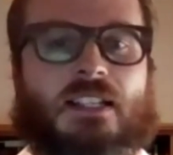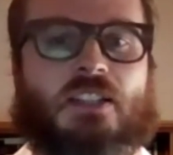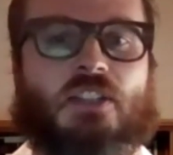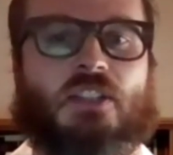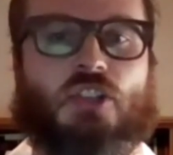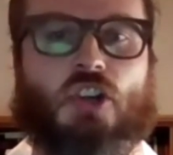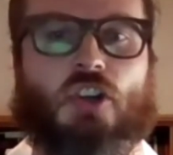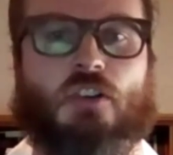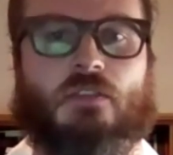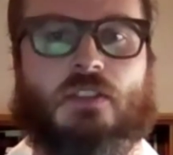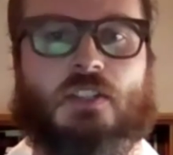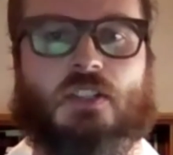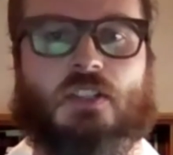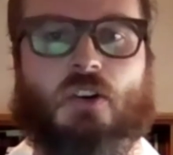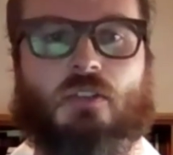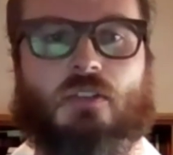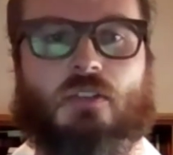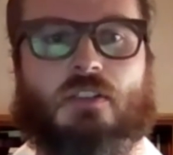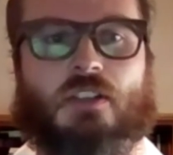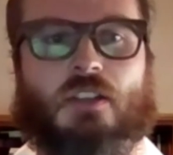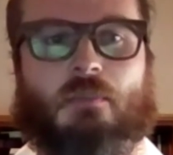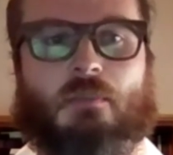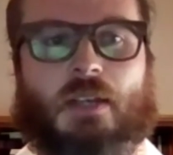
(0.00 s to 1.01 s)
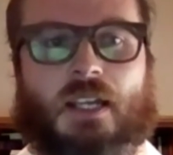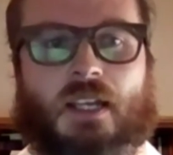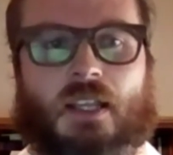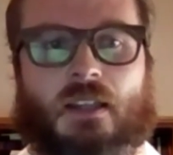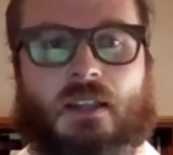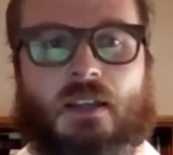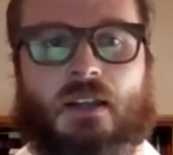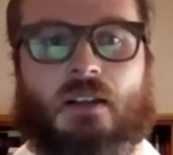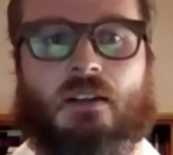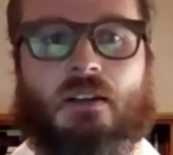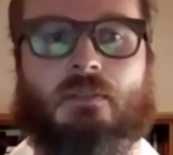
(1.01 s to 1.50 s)
serve solar
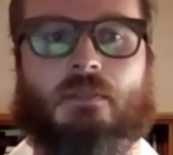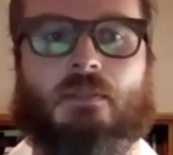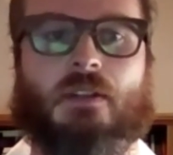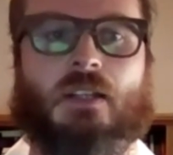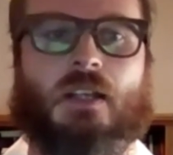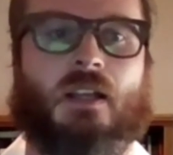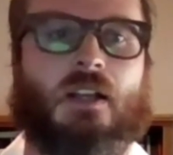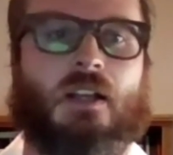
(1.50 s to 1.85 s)
demand there.